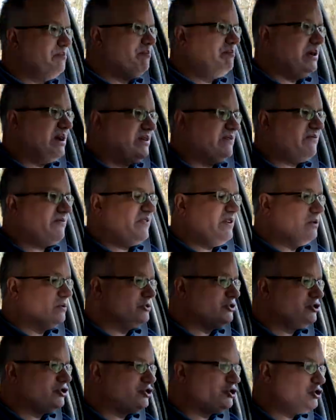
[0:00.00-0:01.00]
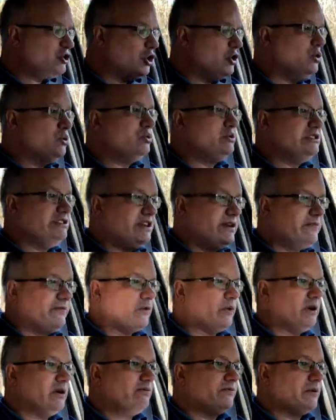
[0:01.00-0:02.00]
but it feels so
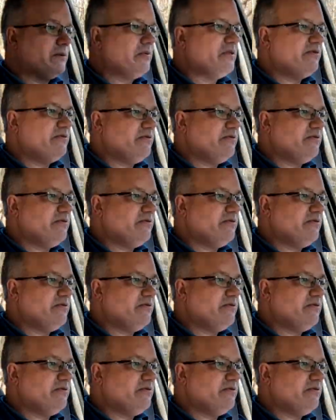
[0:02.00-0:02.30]
different from the